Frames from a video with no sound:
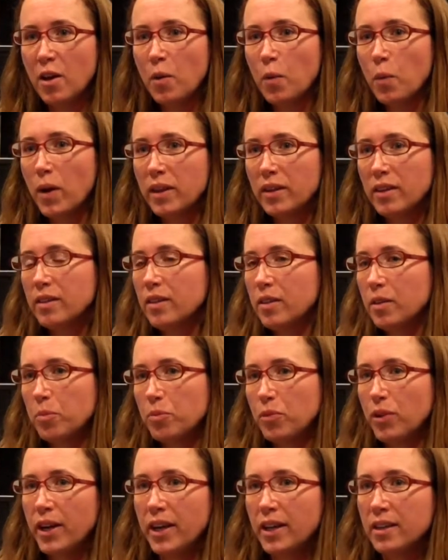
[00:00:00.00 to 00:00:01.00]
whether their
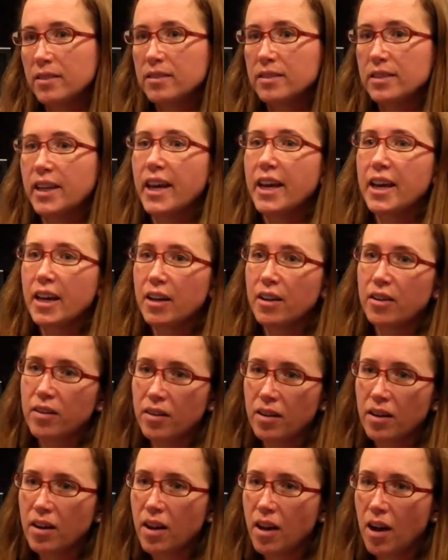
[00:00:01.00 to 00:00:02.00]
brains
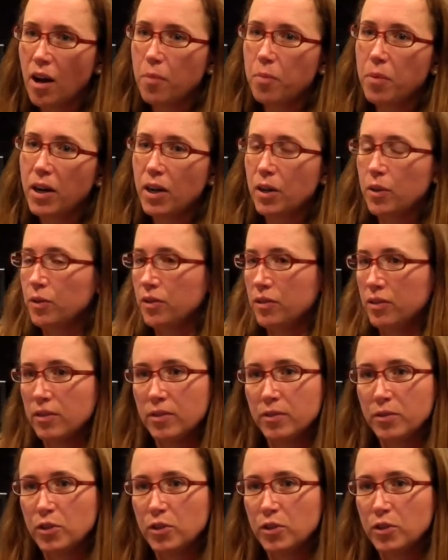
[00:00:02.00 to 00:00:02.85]
care about